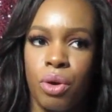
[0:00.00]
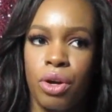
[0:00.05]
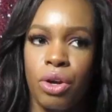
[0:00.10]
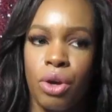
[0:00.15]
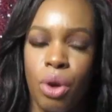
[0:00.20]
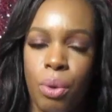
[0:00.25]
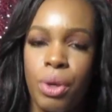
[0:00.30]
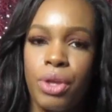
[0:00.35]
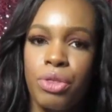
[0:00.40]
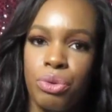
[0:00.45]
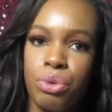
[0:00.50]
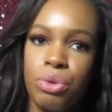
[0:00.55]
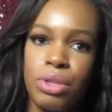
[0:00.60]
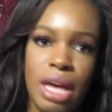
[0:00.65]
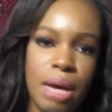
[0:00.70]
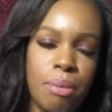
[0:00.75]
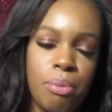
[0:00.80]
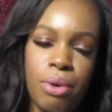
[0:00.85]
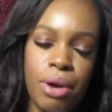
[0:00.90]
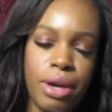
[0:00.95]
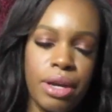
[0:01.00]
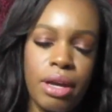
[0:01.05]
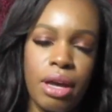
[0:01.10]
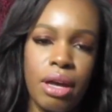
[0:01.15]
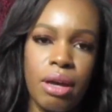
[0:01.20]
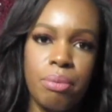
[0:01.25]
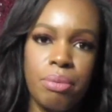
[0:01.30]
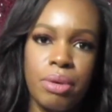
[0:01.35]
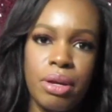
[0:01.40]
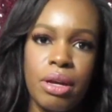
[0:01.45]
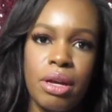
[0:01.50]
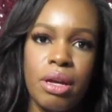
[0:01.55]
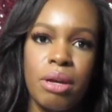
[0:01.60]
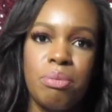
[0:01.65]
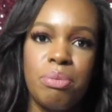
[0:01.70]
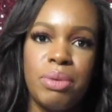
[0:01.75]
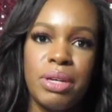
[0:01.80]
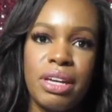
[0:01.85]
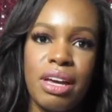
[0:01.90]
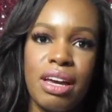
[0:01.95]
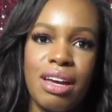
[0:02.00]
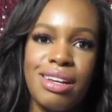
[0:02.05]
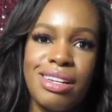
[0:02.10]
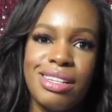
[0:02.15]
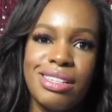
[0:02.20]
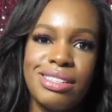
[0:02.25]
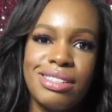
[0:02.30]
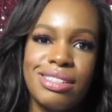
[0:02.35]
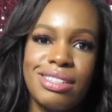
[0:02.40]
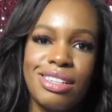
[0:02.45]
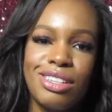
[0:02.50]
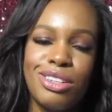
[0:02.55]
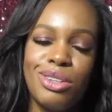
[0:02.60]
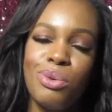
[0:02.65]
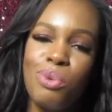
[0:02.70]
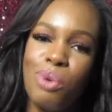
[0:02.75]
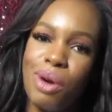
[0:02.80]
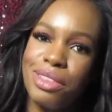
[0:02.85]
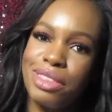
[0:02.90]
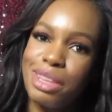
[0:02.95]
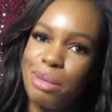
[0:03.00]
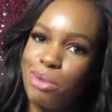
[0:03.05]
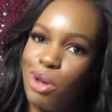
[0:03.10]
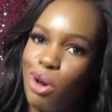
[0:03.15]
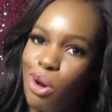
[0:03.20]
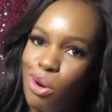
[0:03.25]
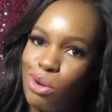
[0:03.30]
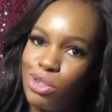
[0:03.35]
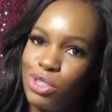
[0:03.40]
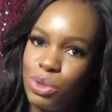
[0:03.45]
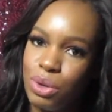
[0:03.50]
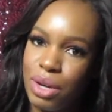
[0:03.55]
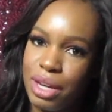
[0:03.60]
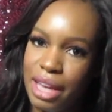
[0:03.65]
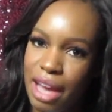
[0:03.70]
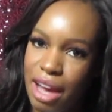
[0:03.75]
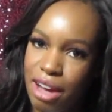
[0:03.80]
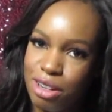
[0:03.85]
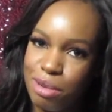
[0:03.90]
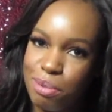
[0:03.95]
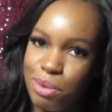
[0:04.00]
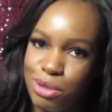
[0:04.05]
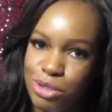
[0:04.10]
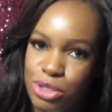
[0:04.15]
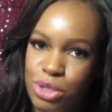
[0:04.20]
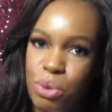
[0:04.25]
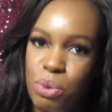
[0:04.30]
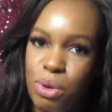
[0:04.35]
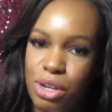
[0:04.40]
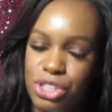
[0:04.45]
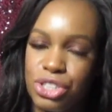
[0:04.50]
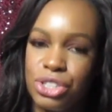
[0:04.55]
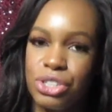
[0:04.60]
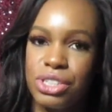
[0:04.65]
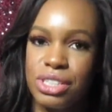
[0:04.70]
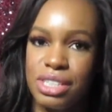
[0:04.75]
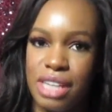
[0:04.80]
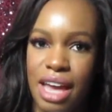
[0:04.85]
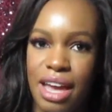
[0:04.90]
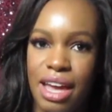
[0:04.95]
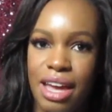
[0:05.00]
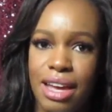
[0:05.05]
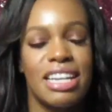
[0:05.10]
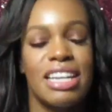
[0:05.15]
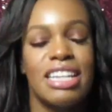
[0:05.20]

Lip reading: going through that breakup, because you want them to hold you accountable to what you're saying,